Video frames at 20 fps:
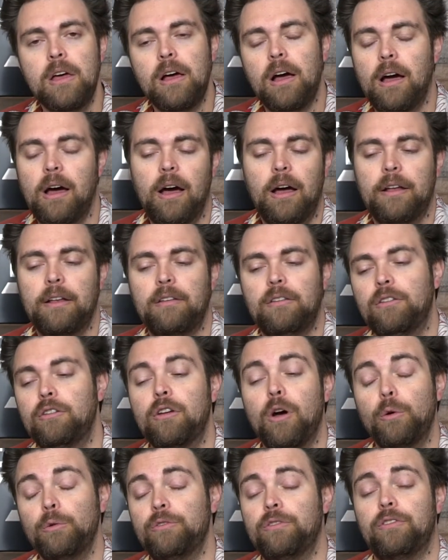Uh,
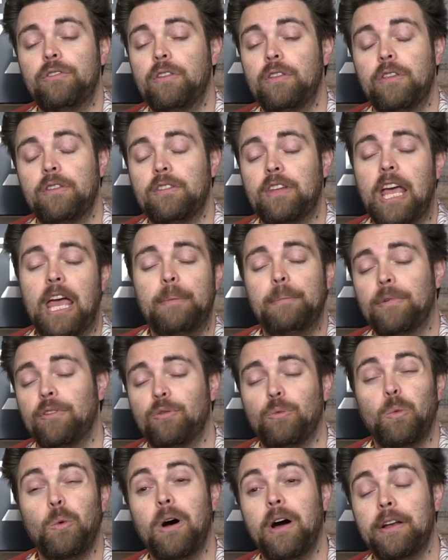notes to this game is
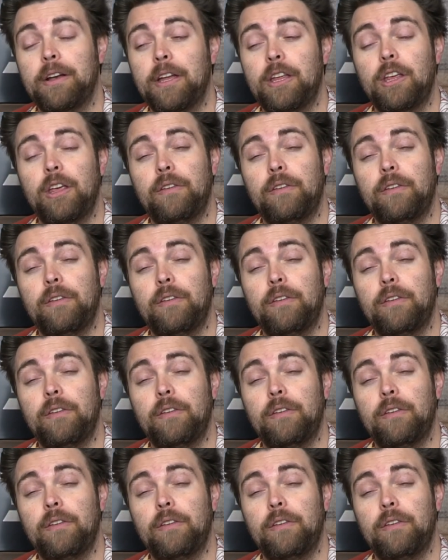is one,